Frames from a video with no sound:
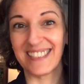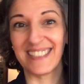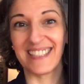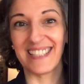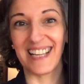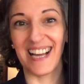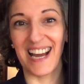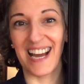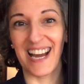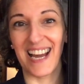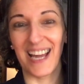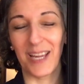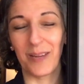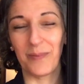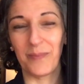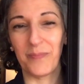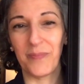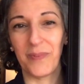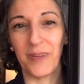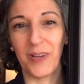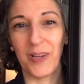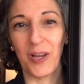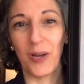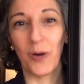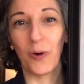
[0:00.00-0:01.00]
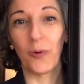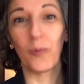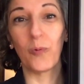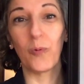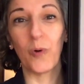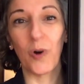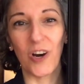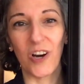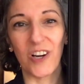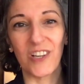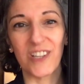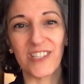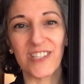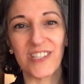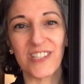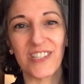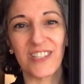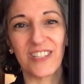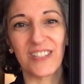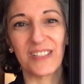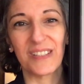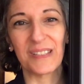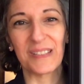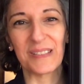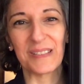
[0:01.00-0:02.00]
time was
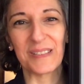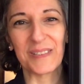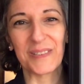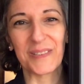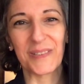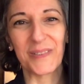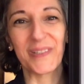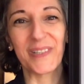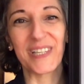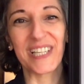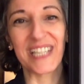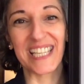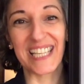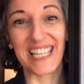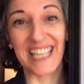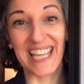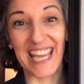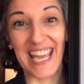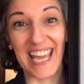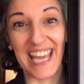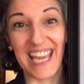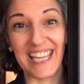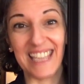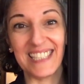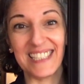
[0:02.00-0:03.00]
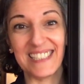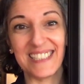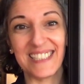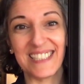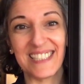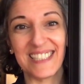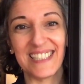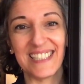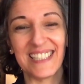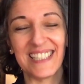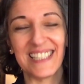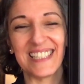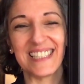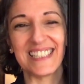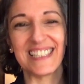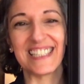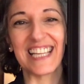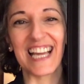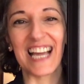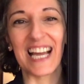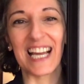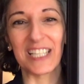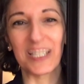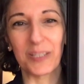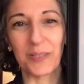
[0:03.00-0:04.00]
to create the
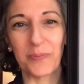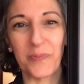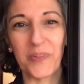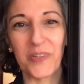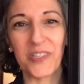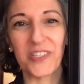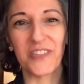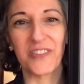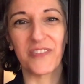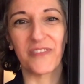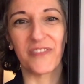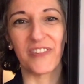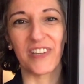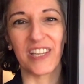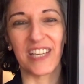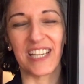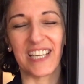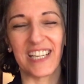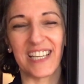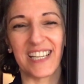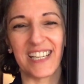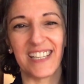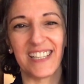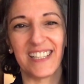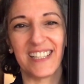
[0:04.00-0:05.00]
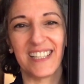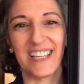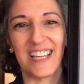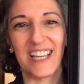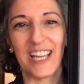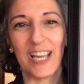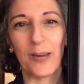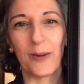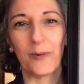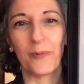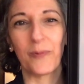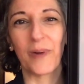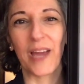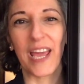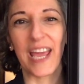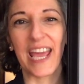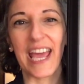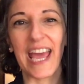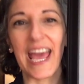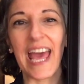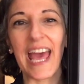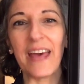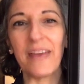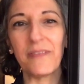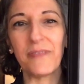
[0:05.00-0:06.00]
atmosphere where
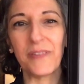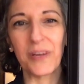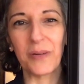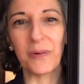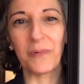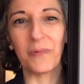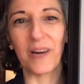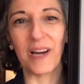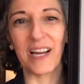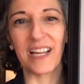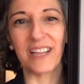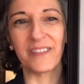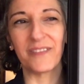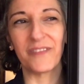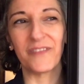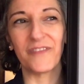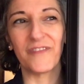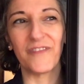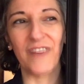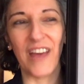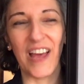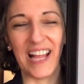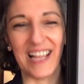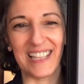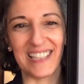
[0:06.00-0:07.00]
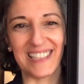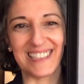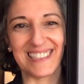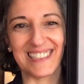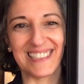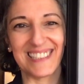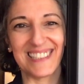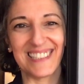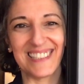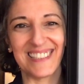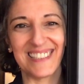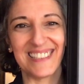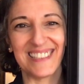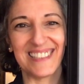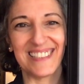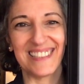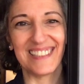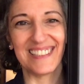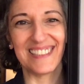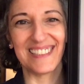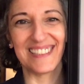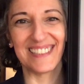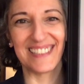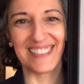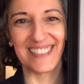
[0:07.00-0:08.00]
everyone felt
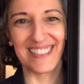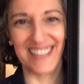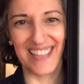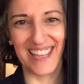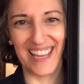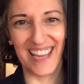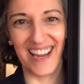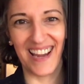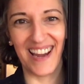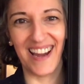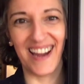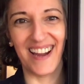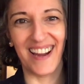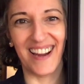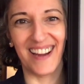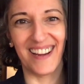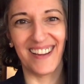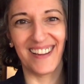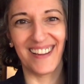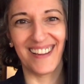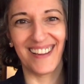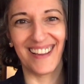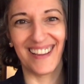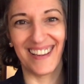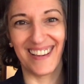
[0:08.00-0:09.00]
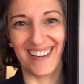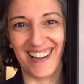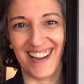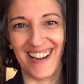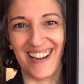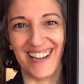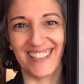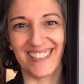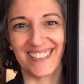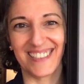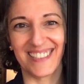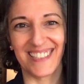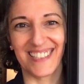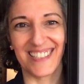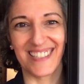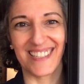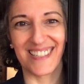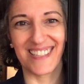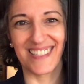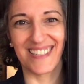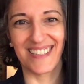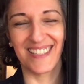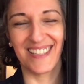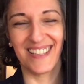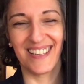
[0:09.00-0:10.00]
they are an
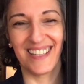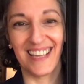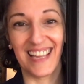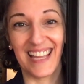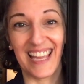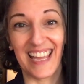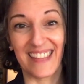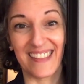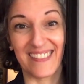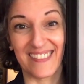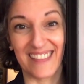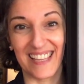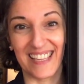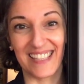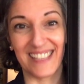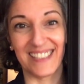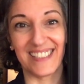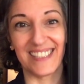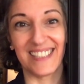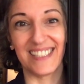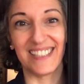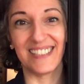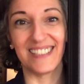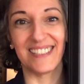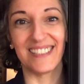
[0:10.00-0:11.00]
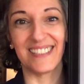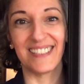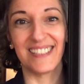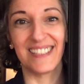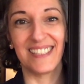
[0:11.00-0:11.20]
artist, and they did.